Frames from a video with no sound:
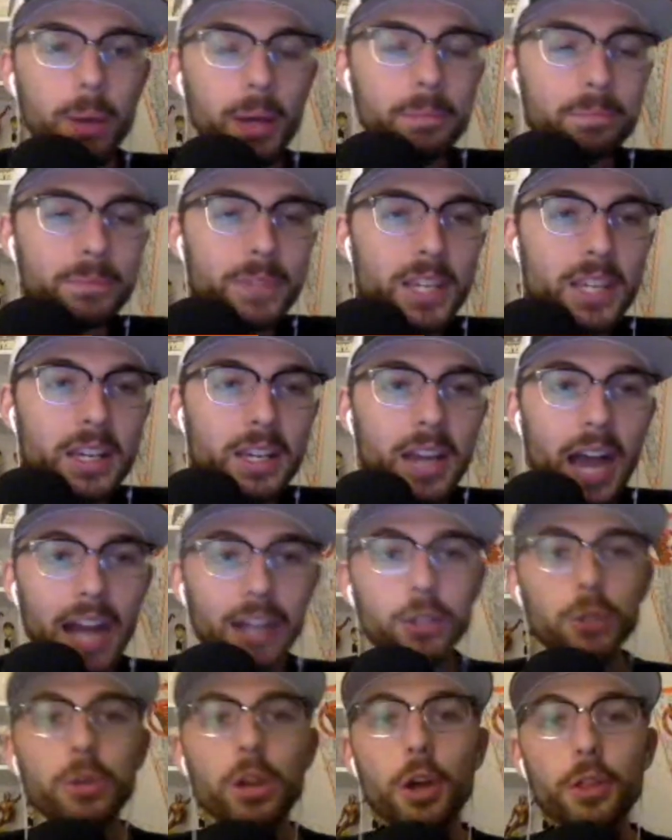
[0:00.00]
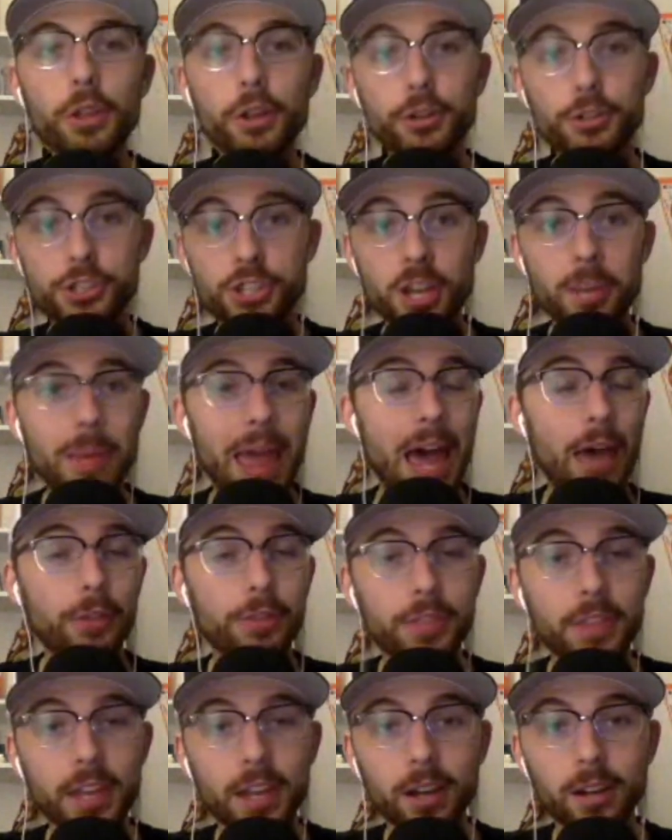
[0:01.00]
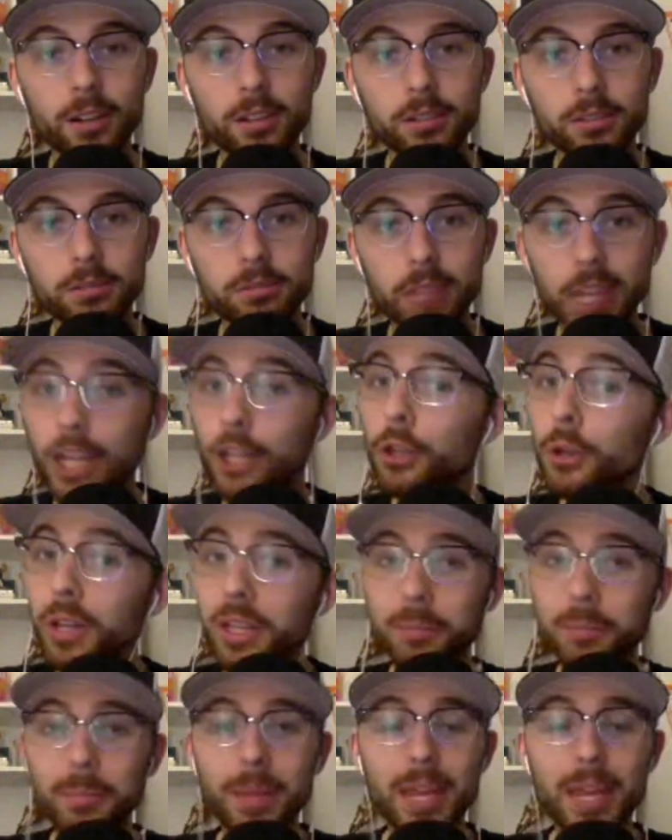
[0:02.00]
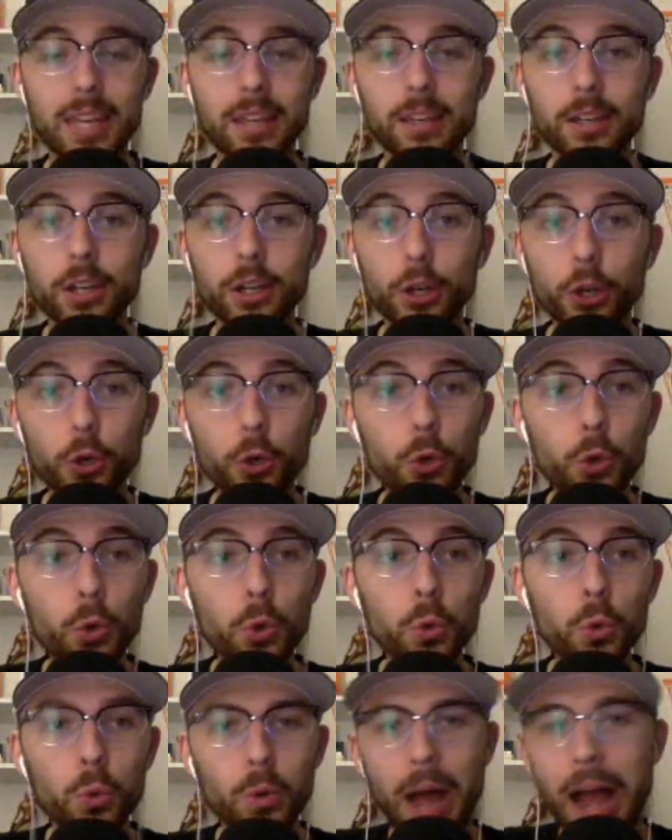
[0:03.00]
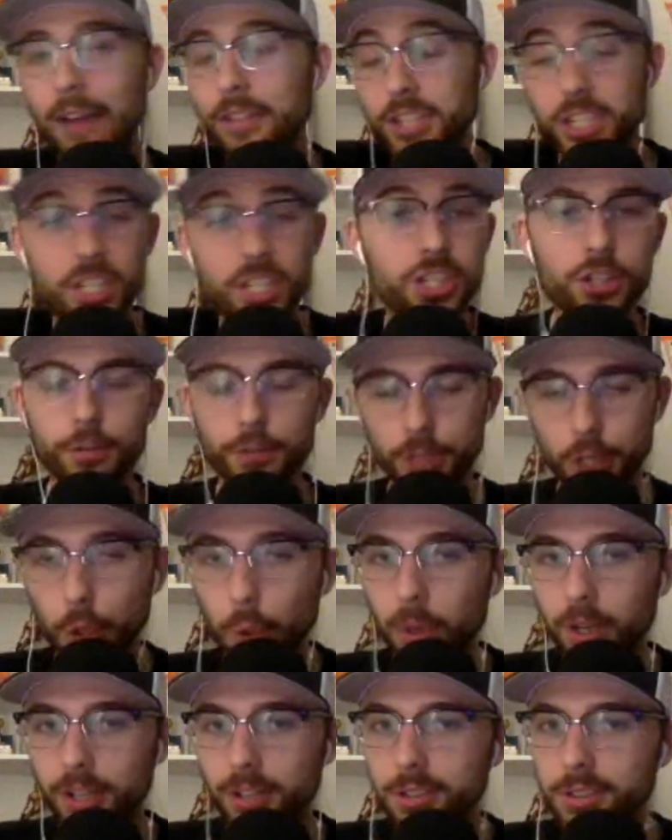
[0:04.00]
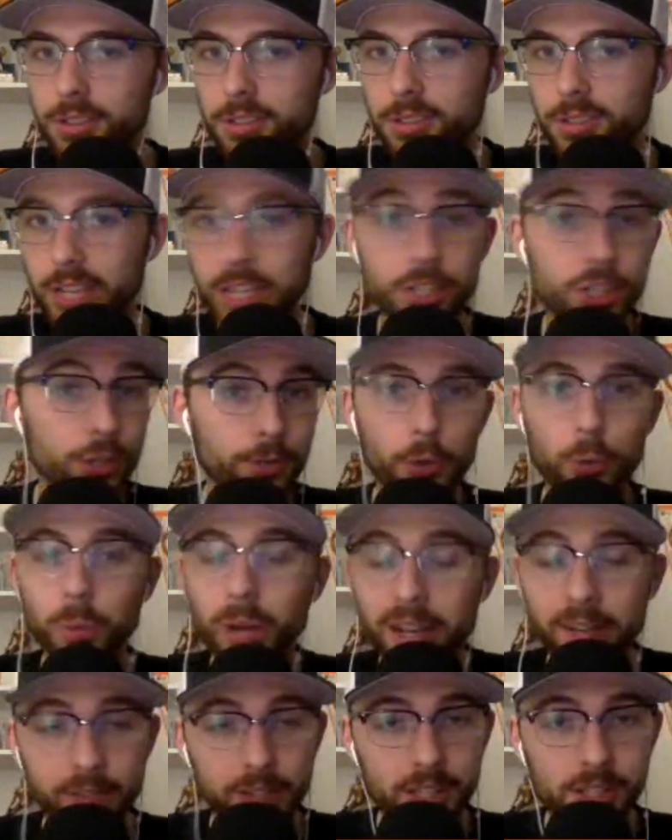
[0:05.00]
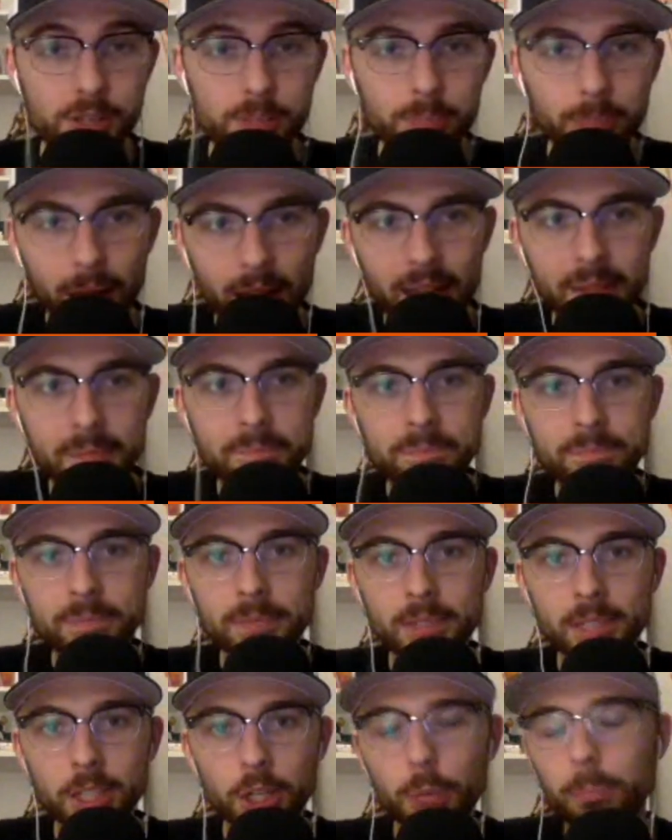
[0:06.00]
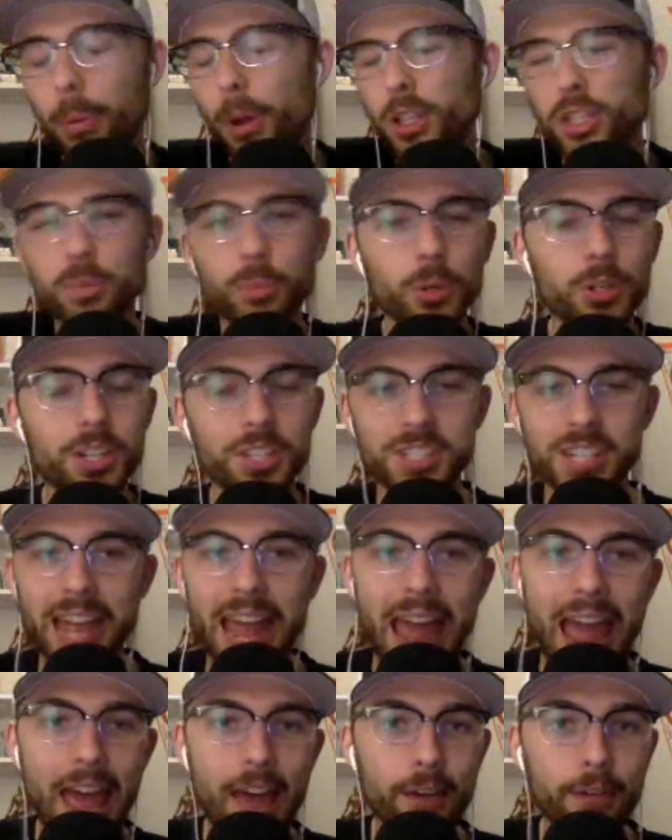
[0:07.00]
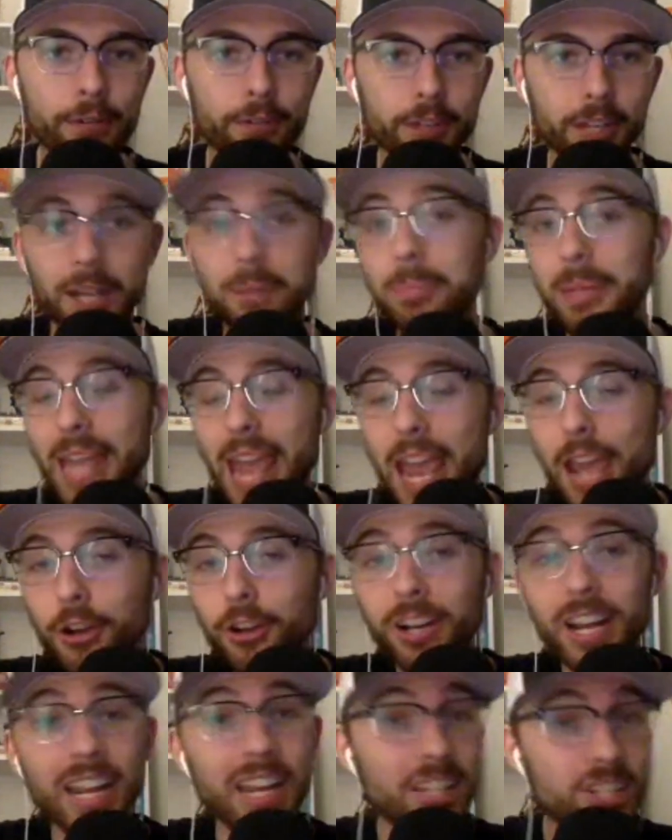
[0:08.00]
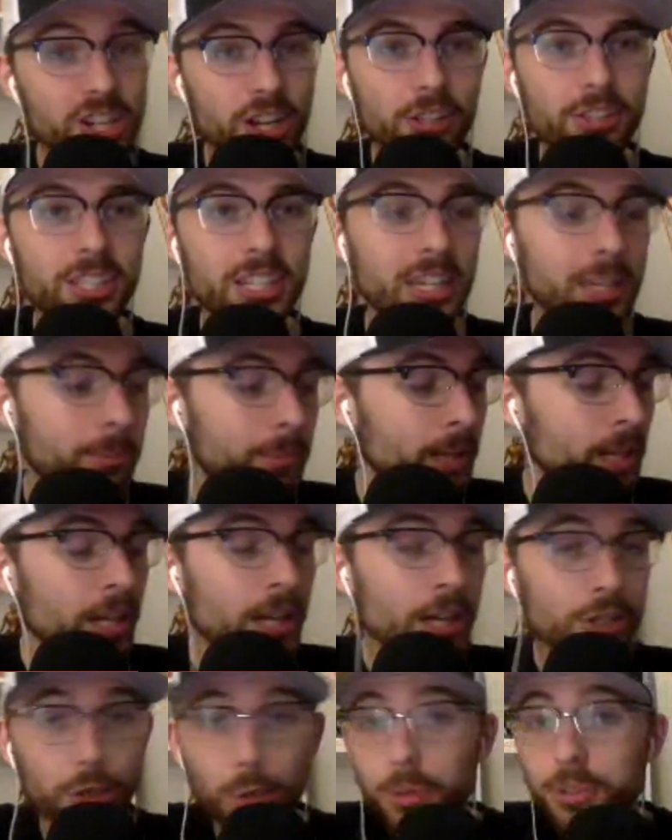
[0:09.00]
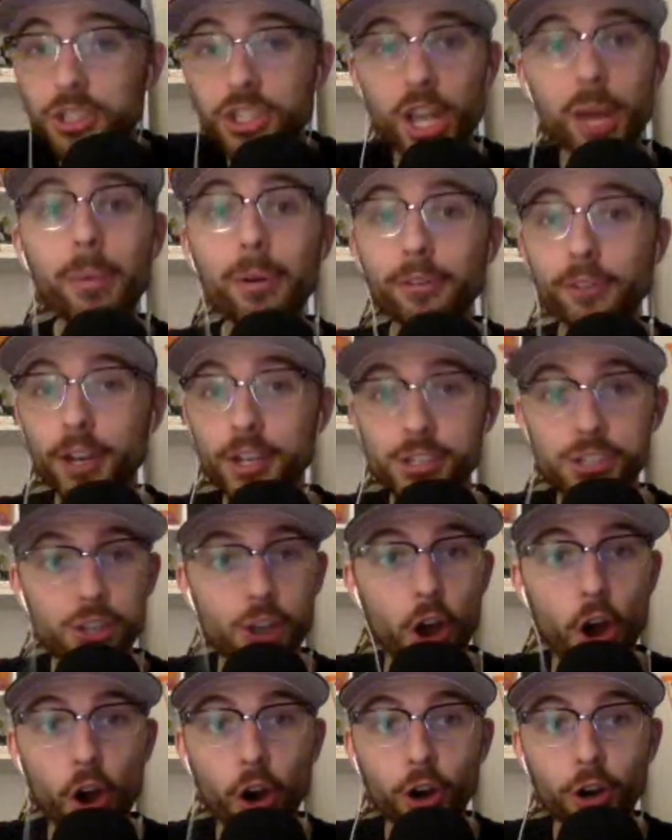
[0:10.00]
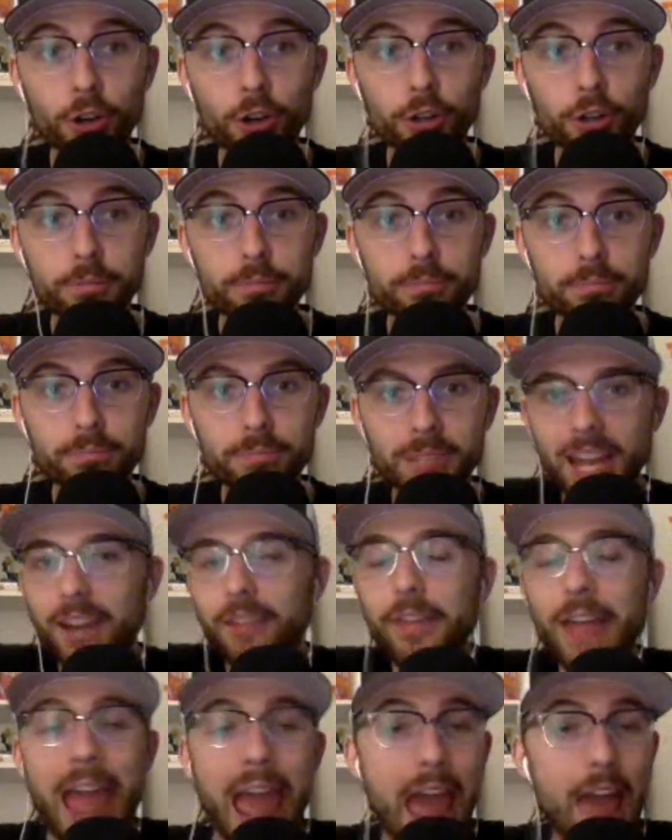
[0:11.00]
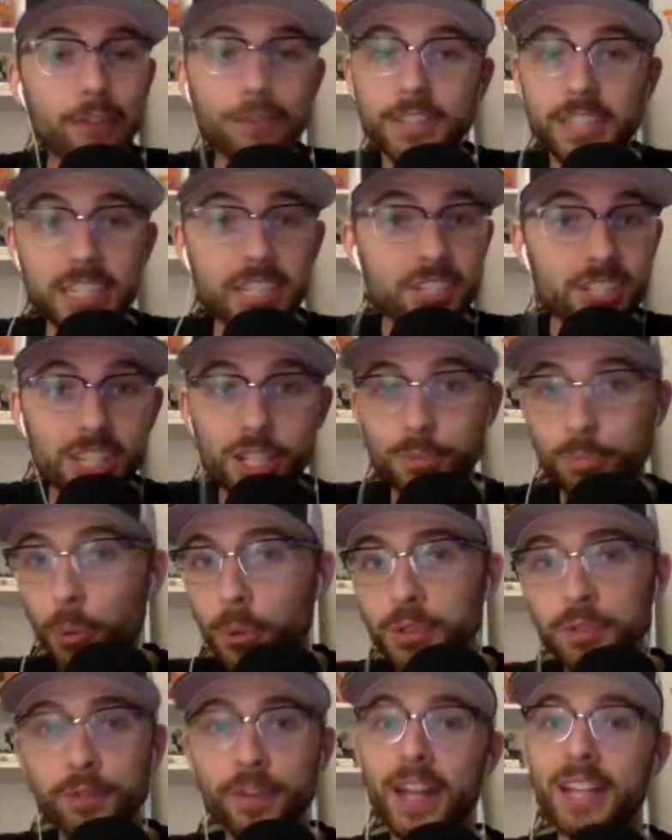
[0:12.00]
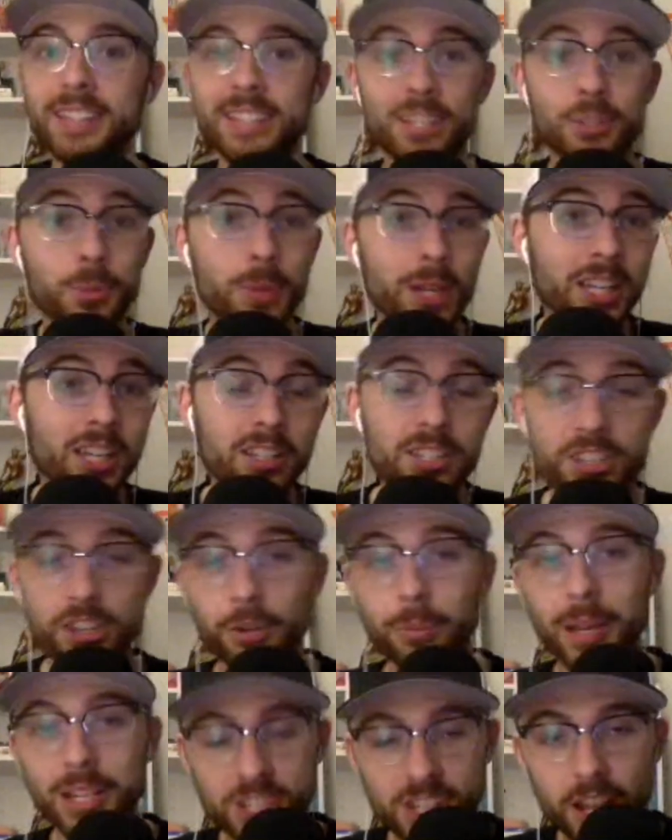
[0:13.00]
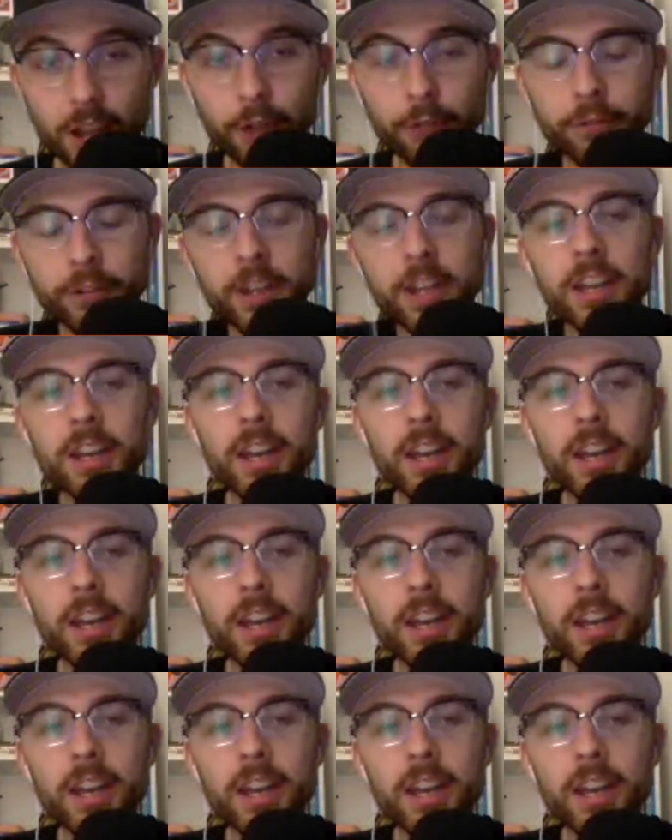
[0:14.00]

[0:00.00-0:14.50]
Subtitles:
But I do know there are some out there, including me, who obviously cheer for the Orioles and cheer for the Ravens. But, you know, Baltimore doesn't have an NBA or an NHL team. So I know some of us are kind of half DC sports fans. That's what I consider myself.